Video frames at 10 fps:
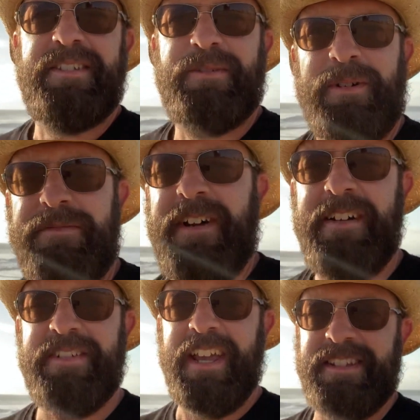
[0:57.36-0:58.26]

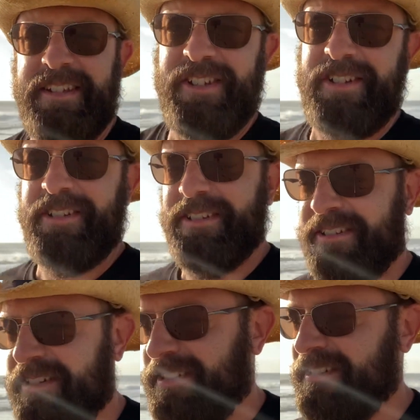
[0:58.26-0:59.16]
25 days-ish
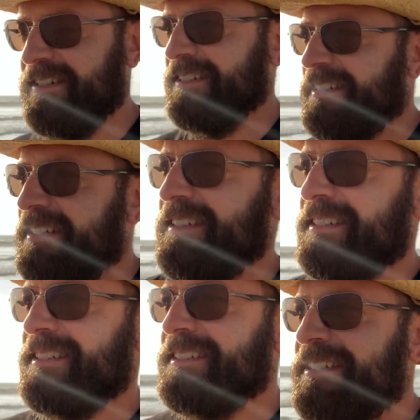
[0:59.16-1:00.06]

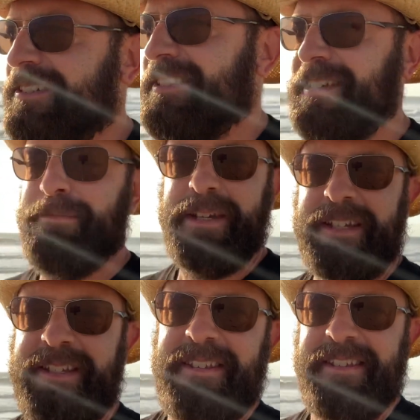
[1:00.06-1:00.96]
till the
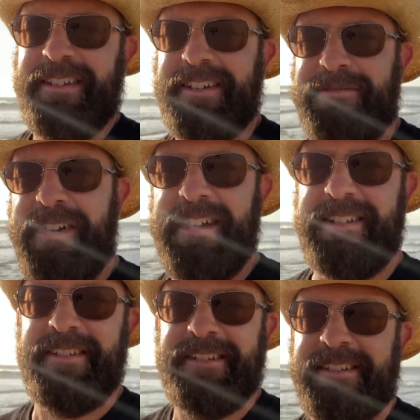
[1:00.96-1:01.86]
biggest event
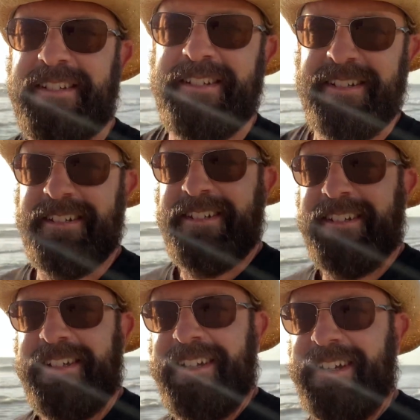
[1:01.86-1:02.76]

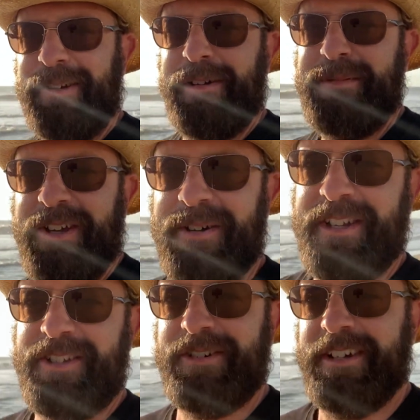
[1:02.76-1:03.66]
in crypto
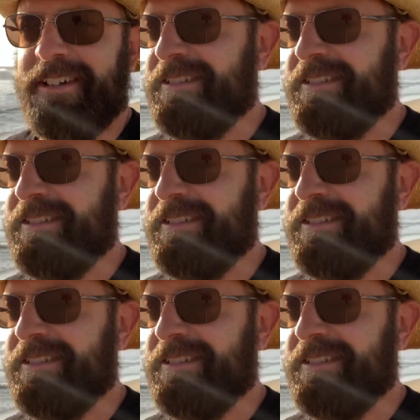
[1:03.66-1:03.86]
history.